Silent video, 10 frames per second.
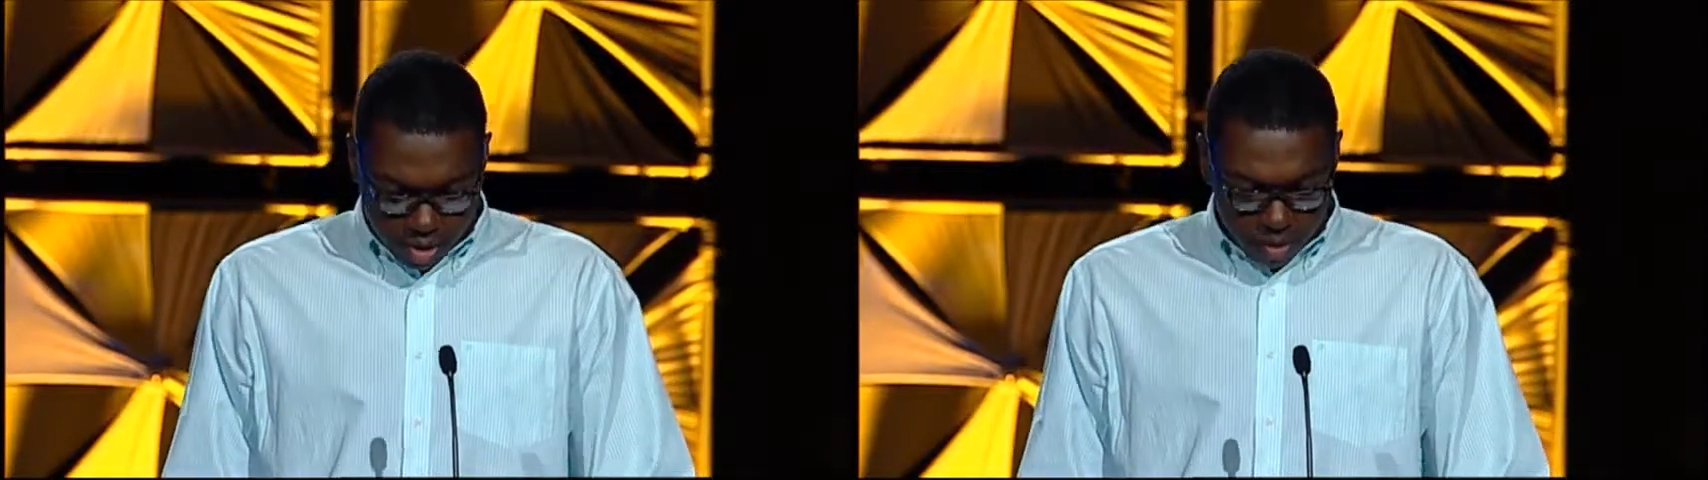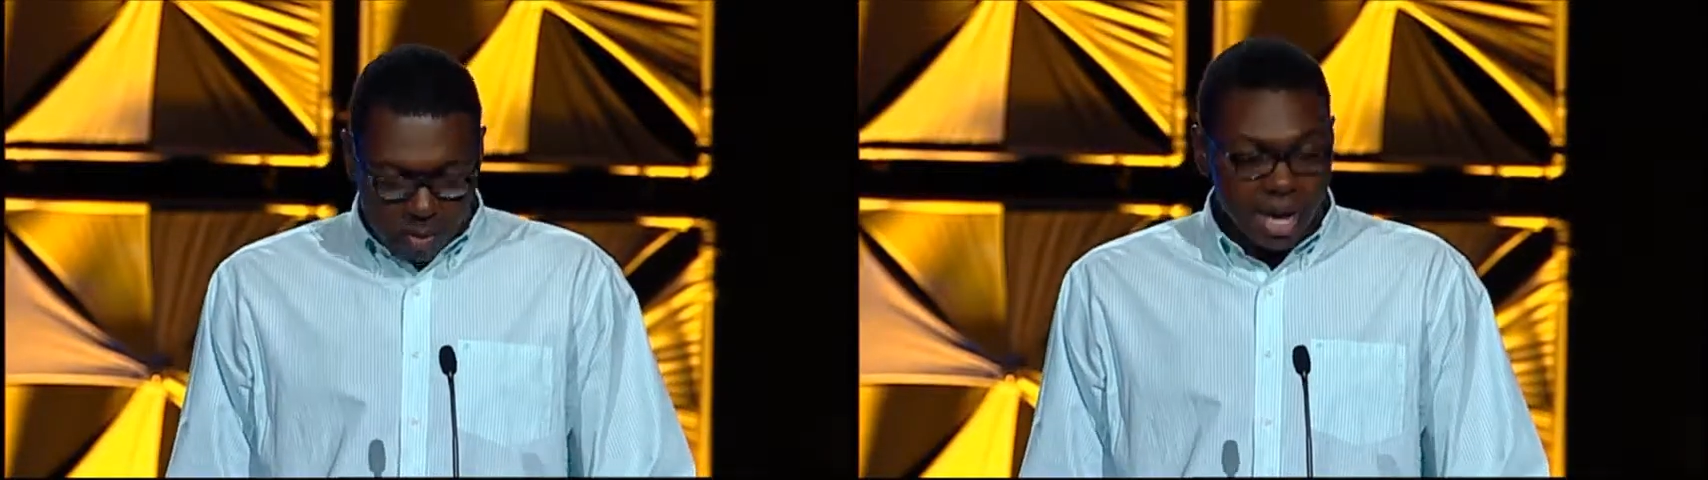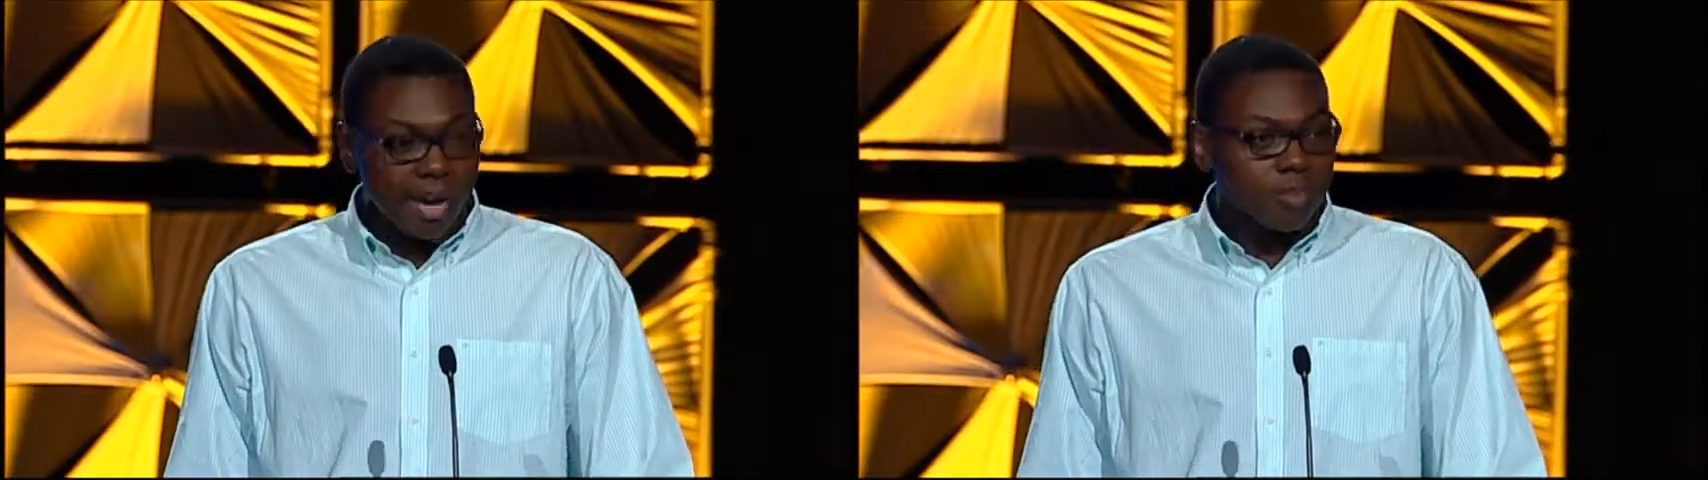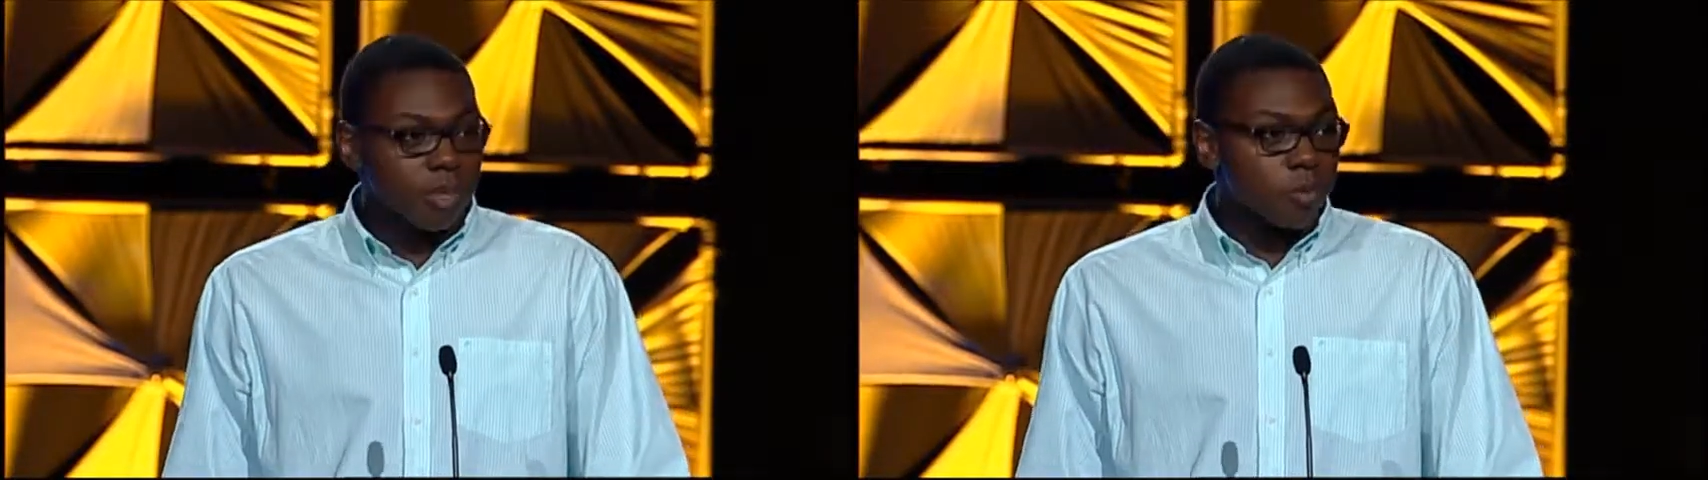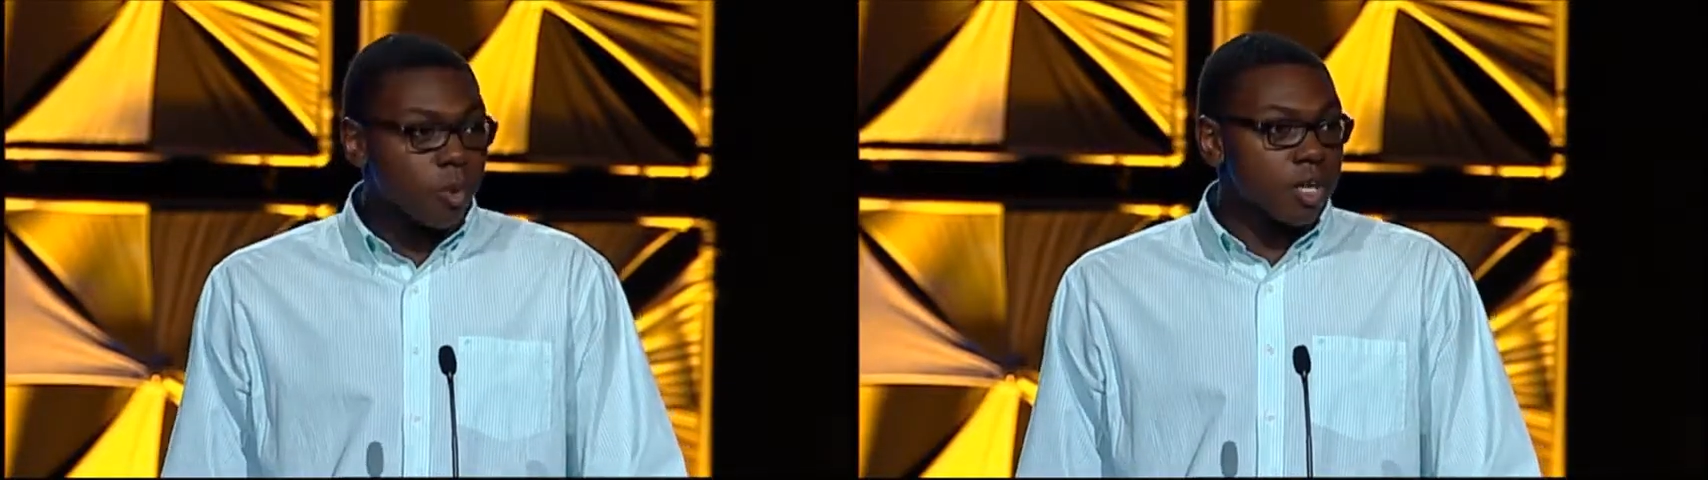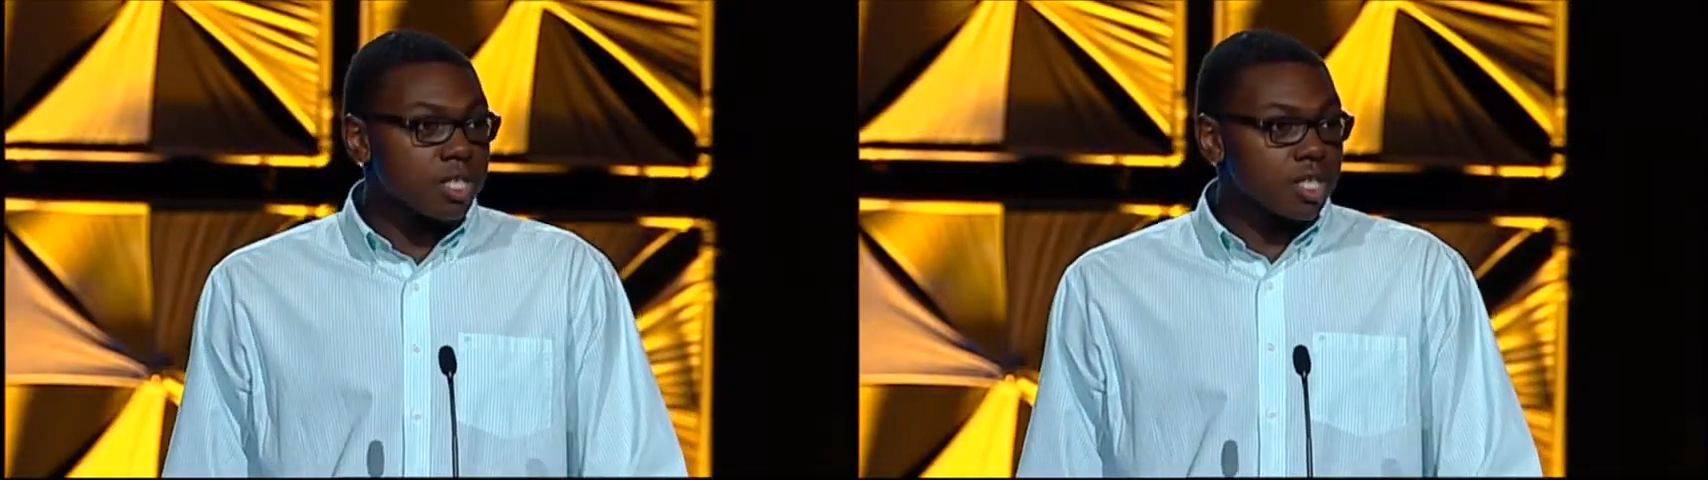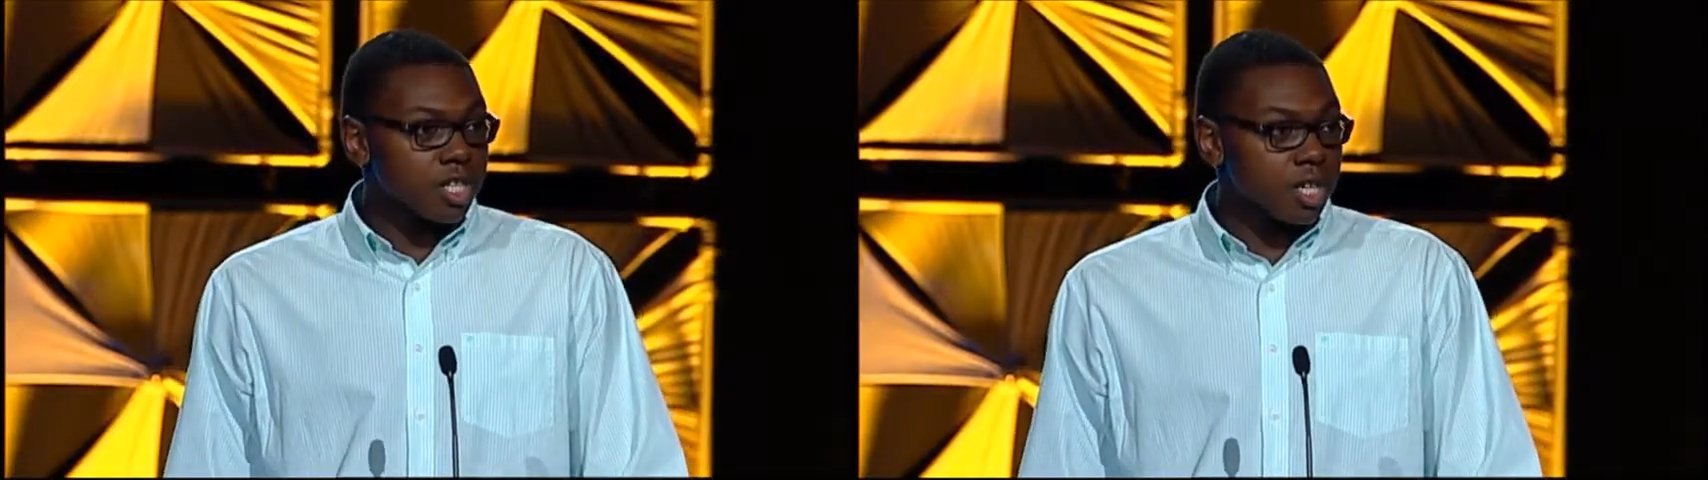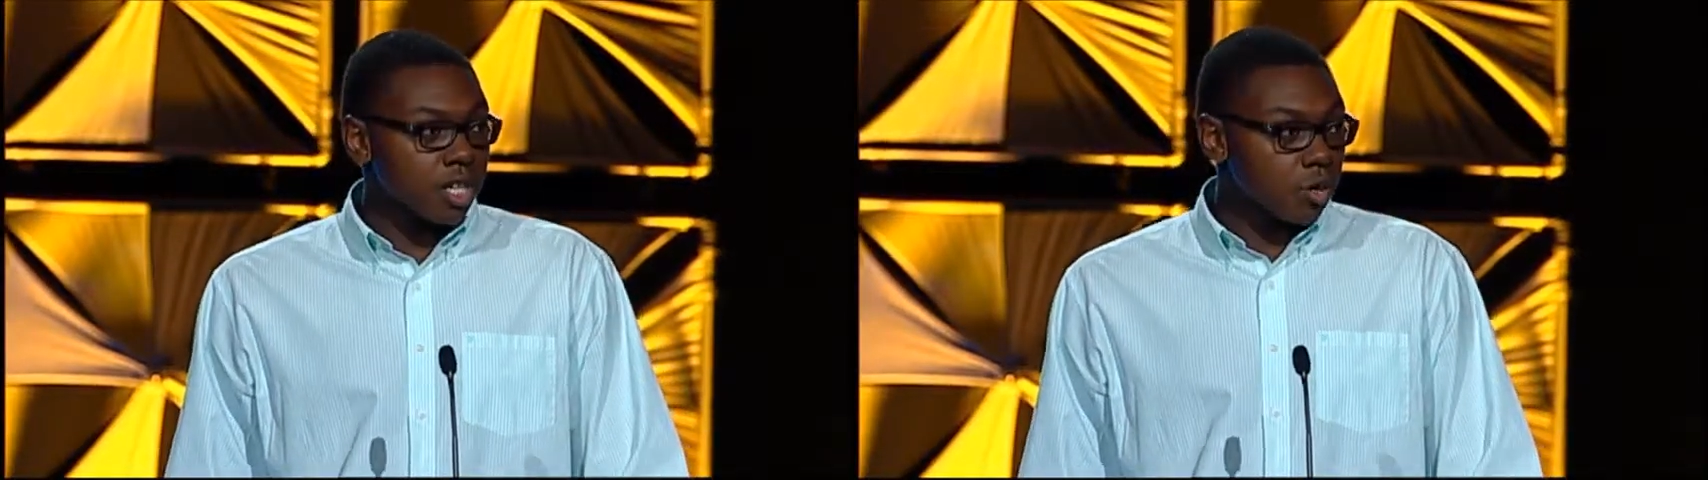on behalf of the boys in
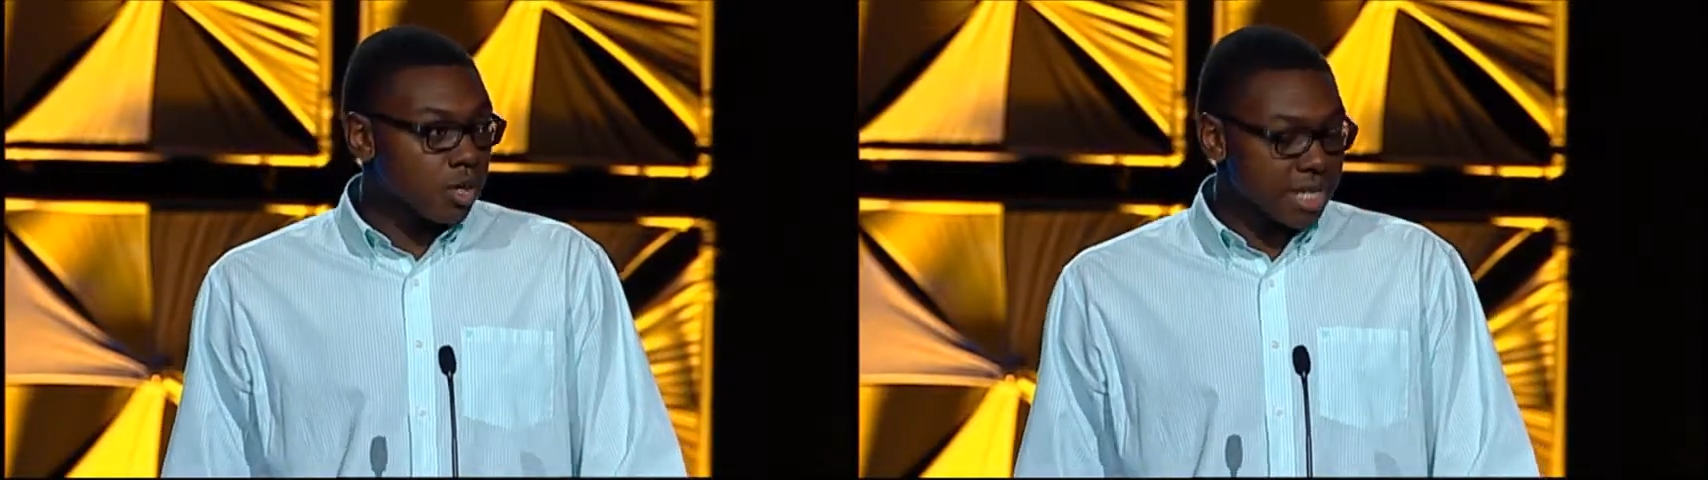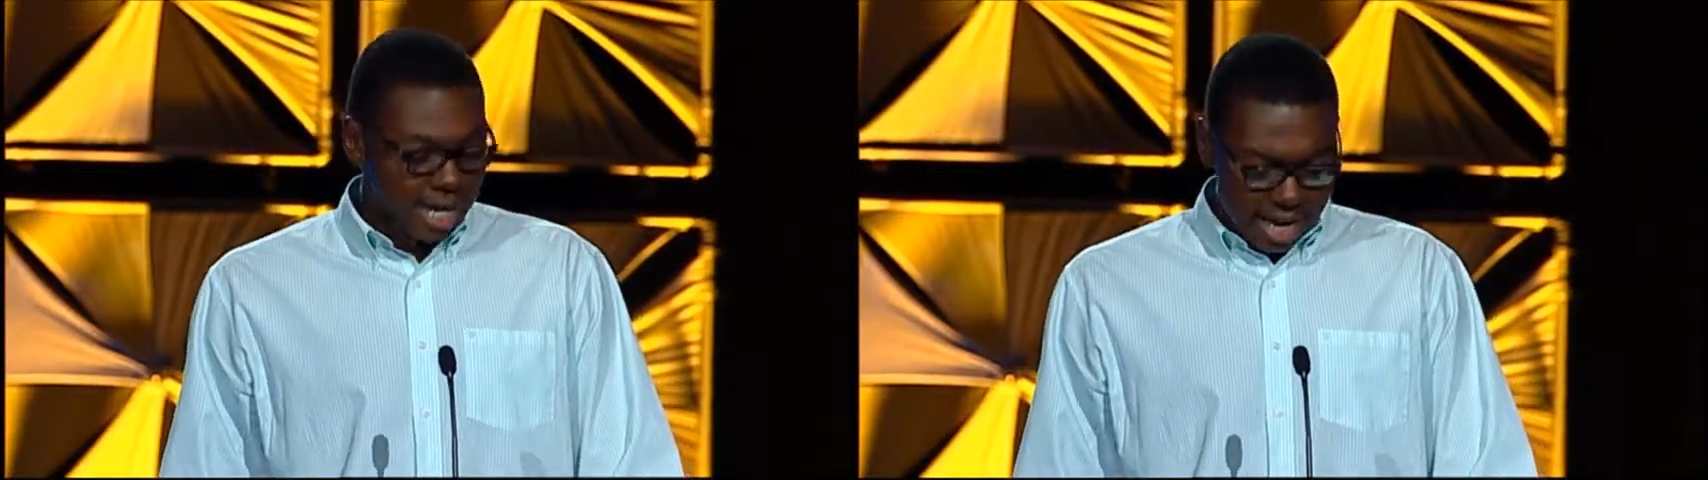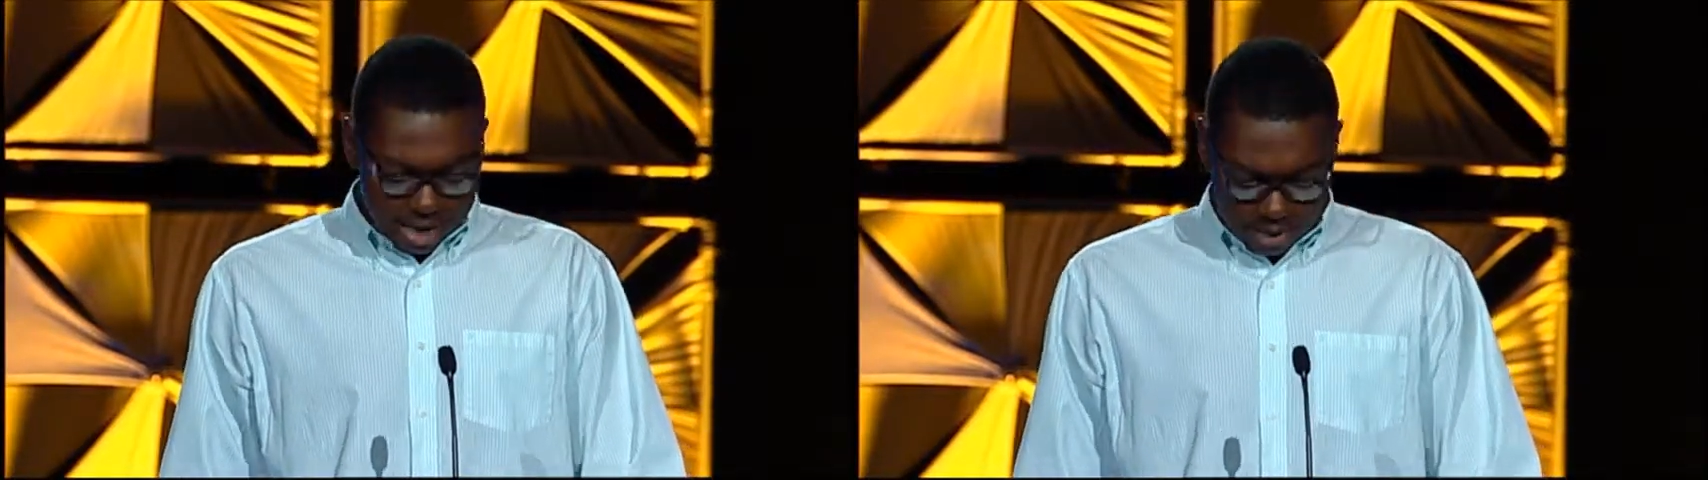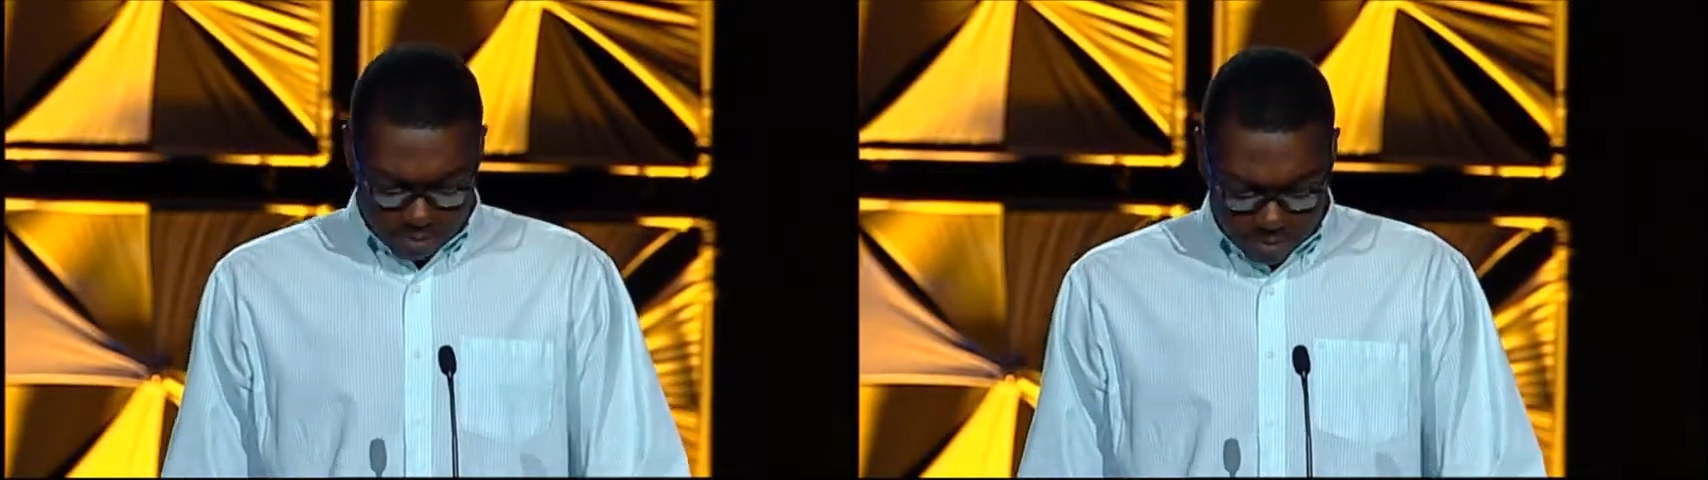Jenna, Louisiana.